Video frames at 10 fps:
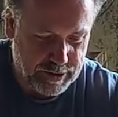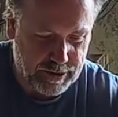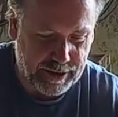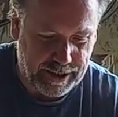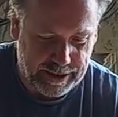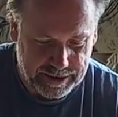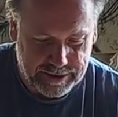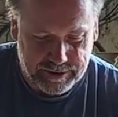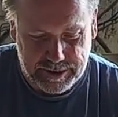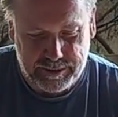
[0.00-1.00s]
trying to get this,
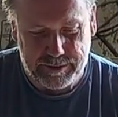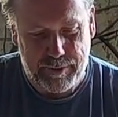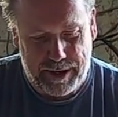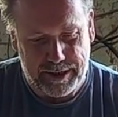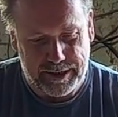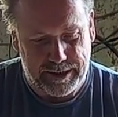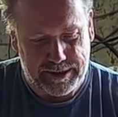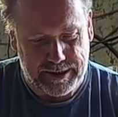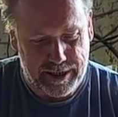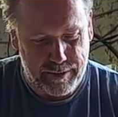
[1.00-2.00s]
because this is mounted in a
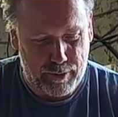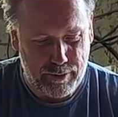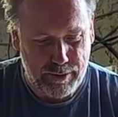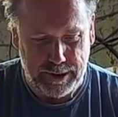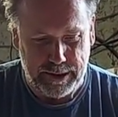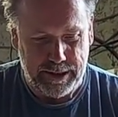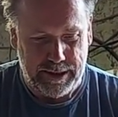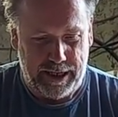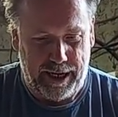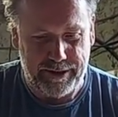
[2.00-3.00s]
table,
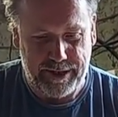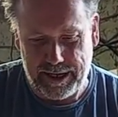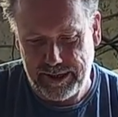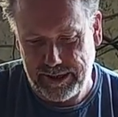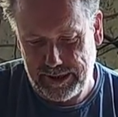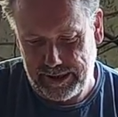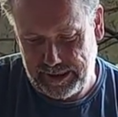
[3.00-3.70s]
and then